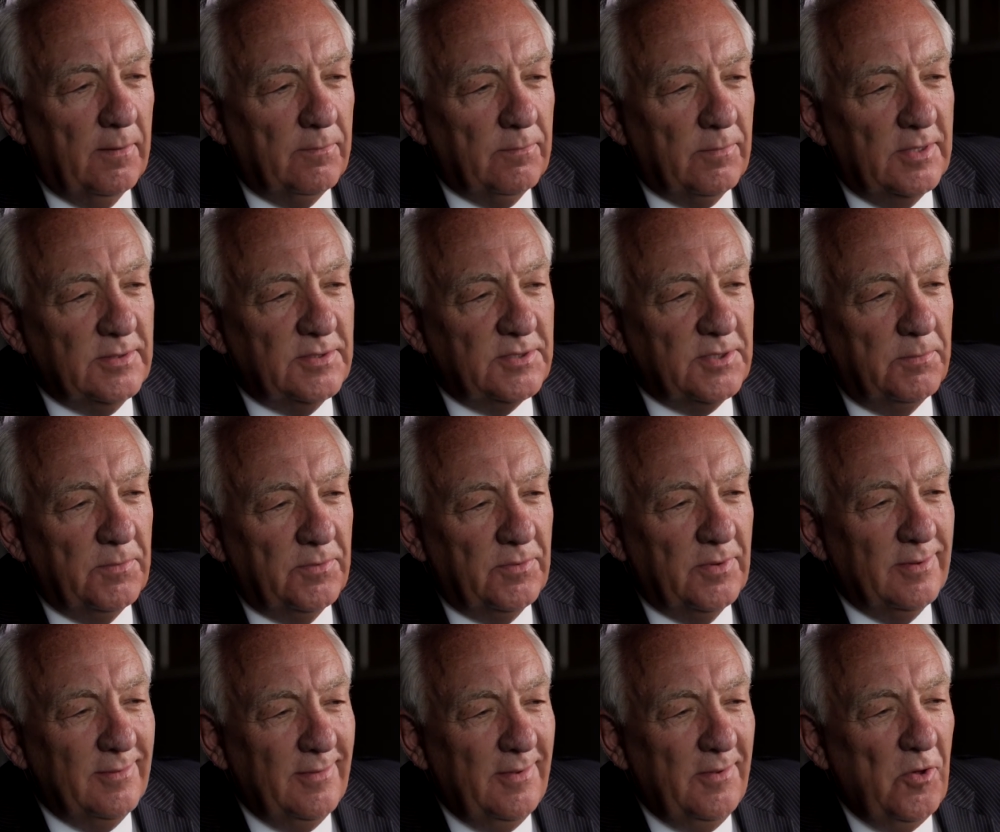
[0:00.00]
uh, by some of
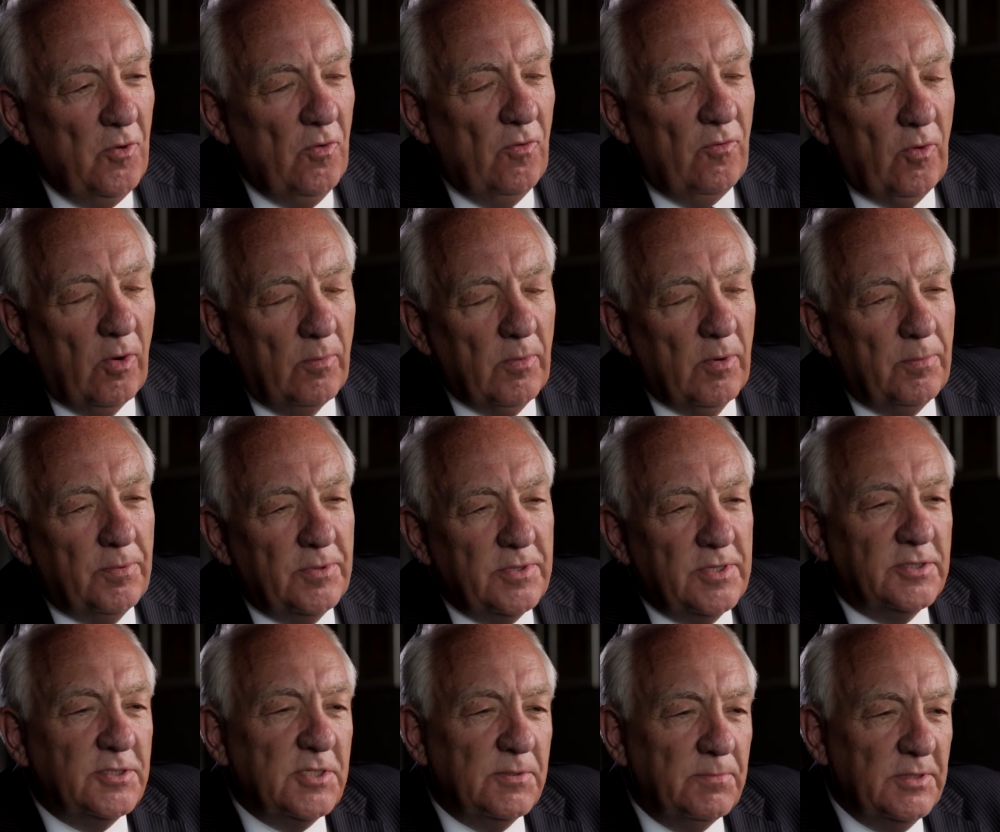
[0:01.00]
the former
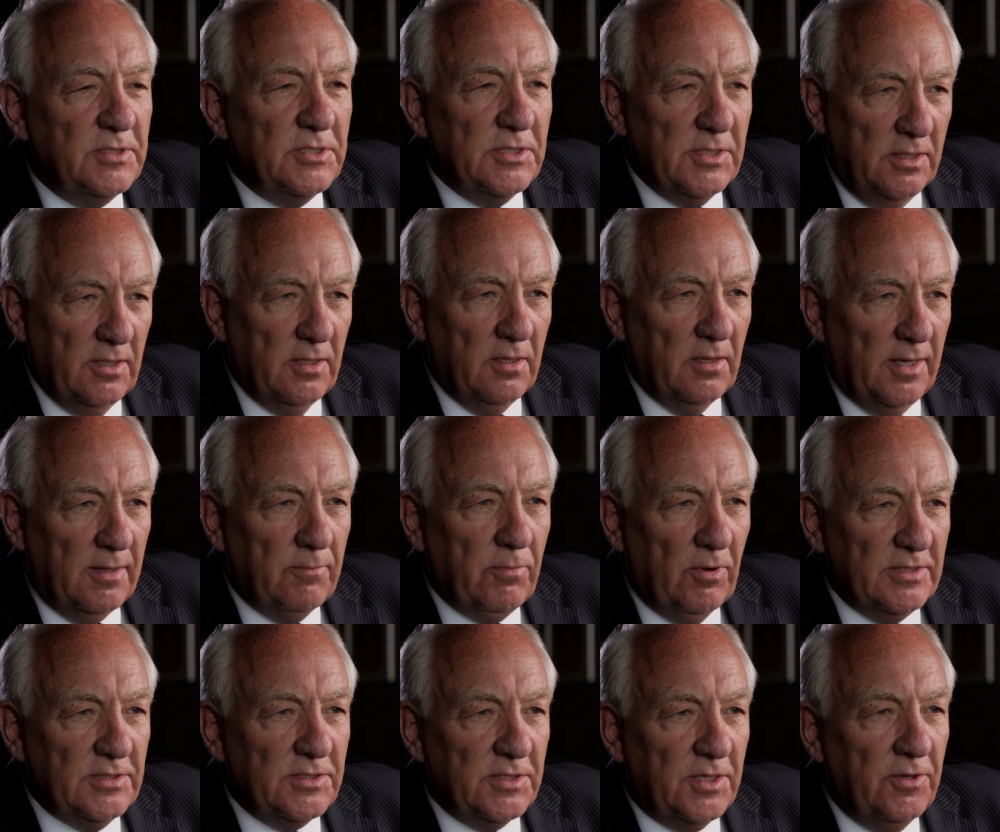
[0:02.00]
participants in it, like
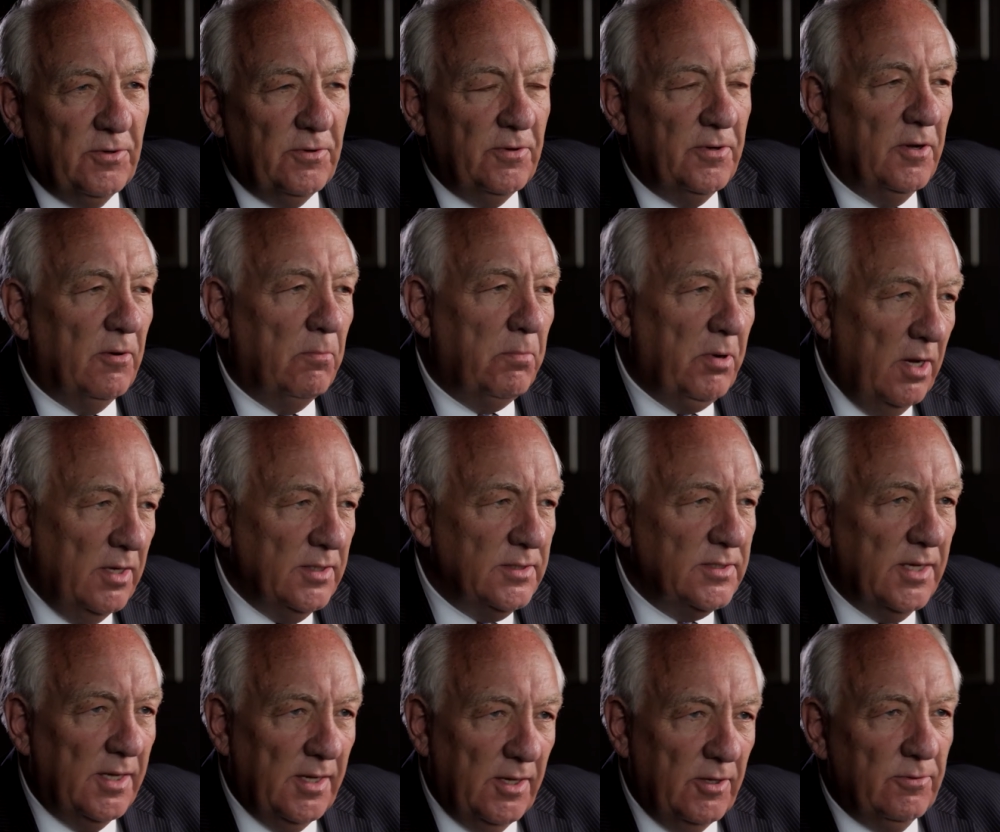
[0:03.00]
Prosecutor Del Ponte,